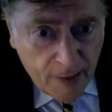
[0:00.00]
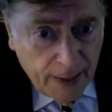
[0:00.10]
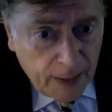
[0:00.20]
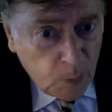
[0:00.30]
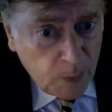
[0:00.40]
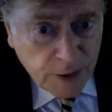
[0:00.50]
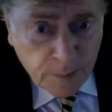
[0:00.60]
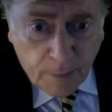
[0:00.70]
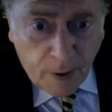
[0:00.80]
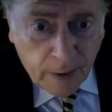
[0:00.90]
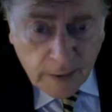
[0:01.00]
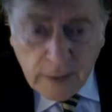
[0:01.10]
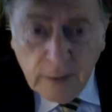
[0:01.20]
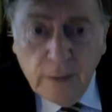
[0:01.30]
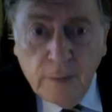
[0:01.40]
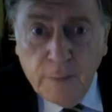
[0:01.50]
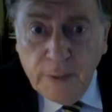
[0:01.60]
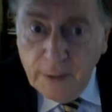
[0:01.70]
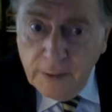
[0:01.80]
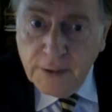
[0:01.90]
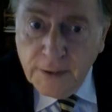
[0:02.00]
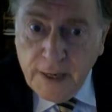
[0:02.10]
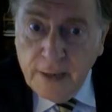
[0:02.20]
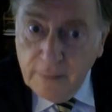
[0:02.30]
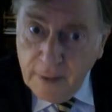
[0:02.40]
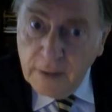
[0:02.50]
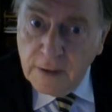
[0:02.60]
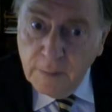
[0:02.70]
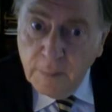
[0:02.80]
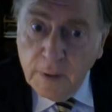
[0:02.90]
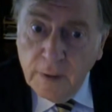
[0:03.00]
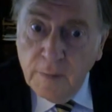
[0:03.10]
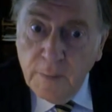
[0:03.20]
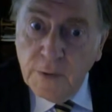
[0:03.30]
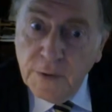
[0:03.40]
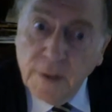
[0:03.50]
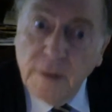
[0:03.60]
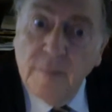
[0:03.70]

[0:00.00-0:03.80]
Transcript: which might begin to sound like some kind of music.